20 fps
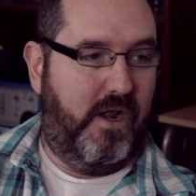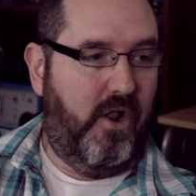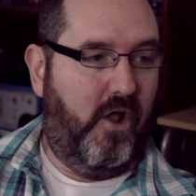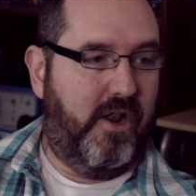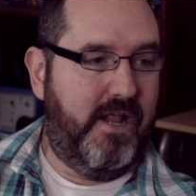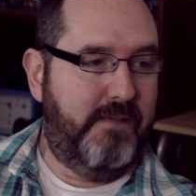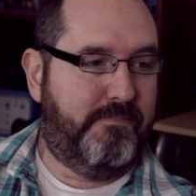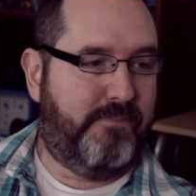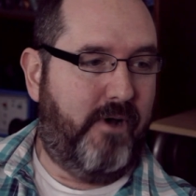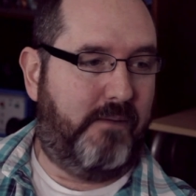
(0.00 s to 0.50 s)
a
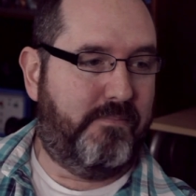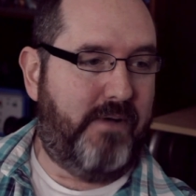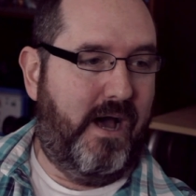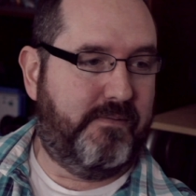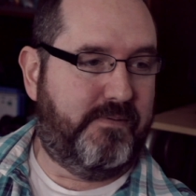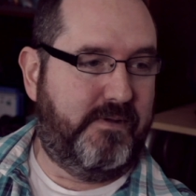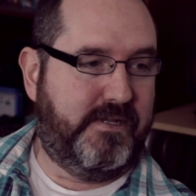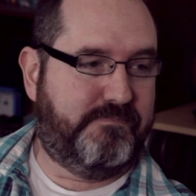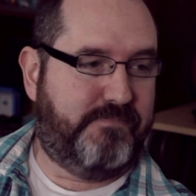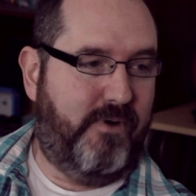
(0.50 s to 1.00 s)
lollipop
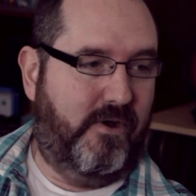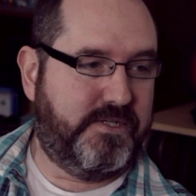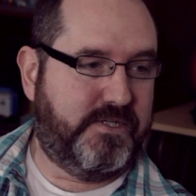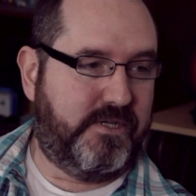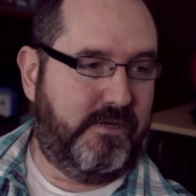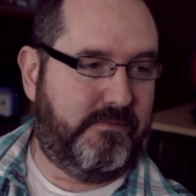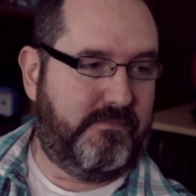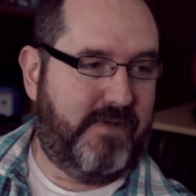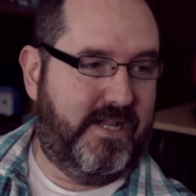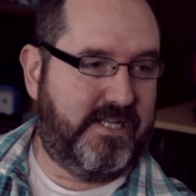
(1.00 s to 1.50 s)
up his
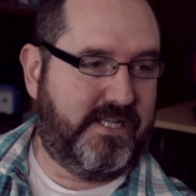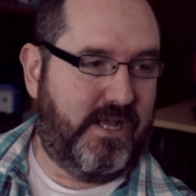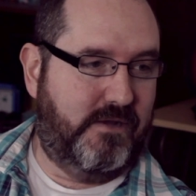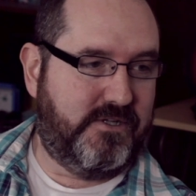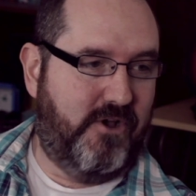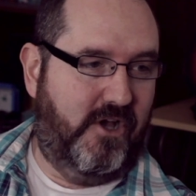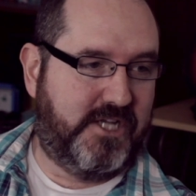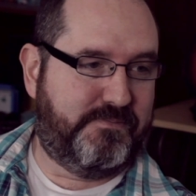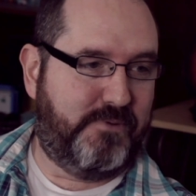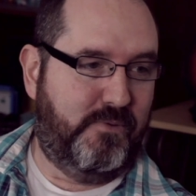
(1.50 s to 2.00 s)
bottom and had to go
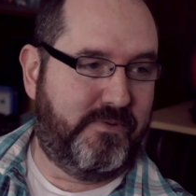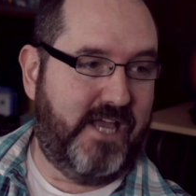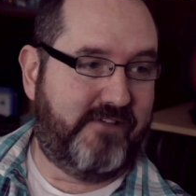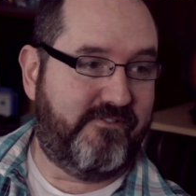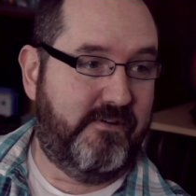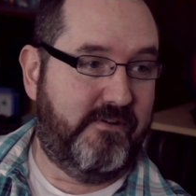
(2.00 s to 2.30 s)
to hospital to get